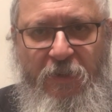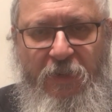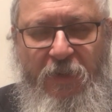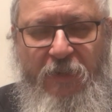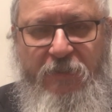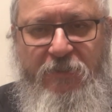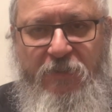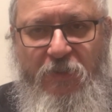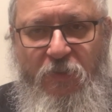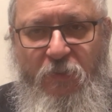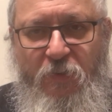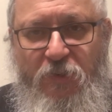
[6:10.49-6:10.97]

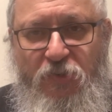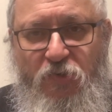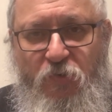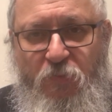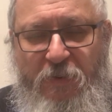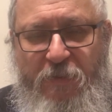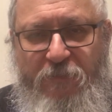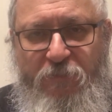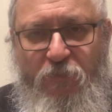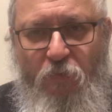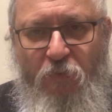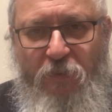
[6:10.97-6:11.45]
It's a question we
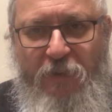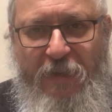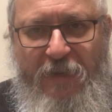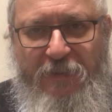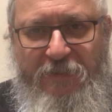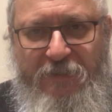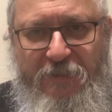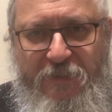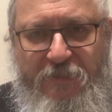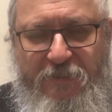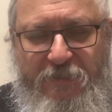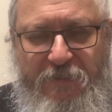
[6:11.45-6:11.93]
have to all
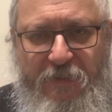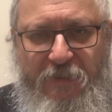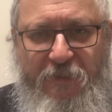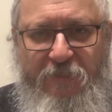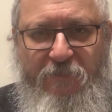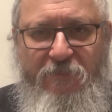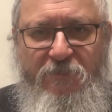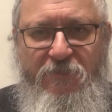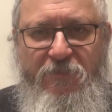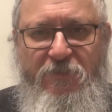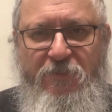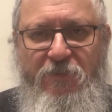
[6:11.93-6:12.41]
ask
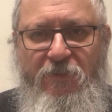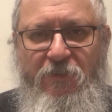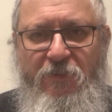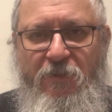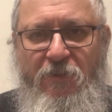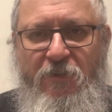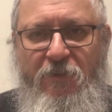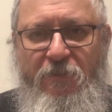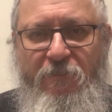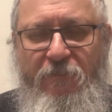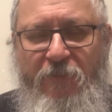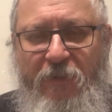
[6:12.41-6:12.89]
ourselves.
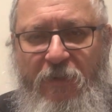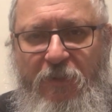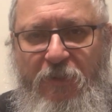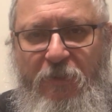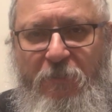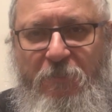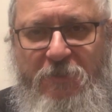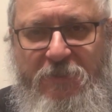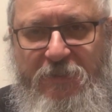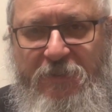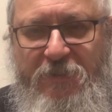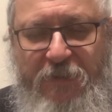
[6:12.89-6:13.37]
Welche
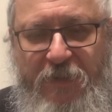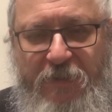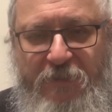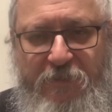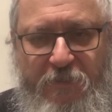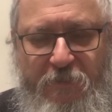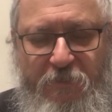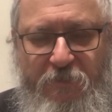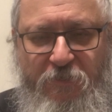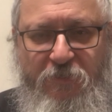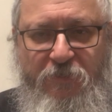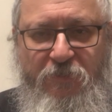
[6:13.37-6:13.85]

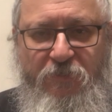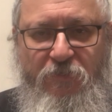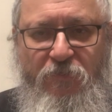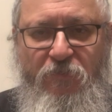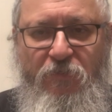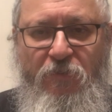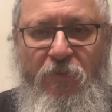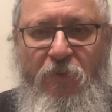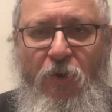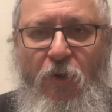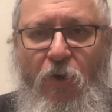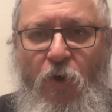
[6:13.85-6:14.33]
Masechta lernst du?
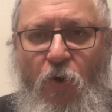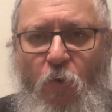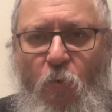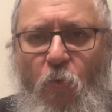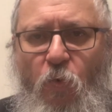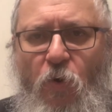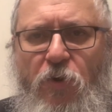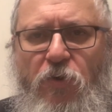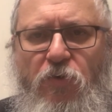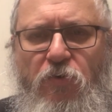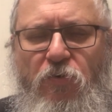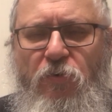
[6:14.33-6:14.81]

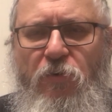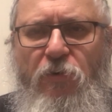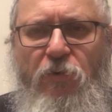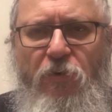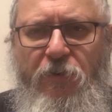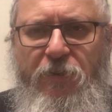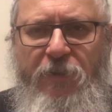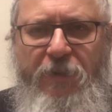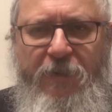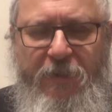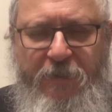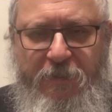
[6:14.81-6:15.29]
What are you
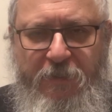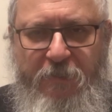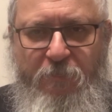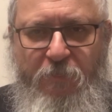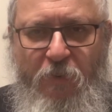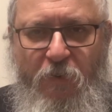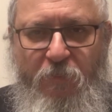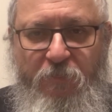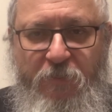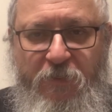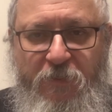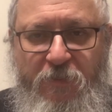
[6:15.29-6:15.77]
learning at the
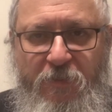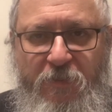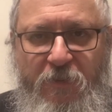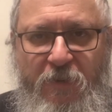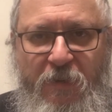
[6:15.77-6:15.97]
moment?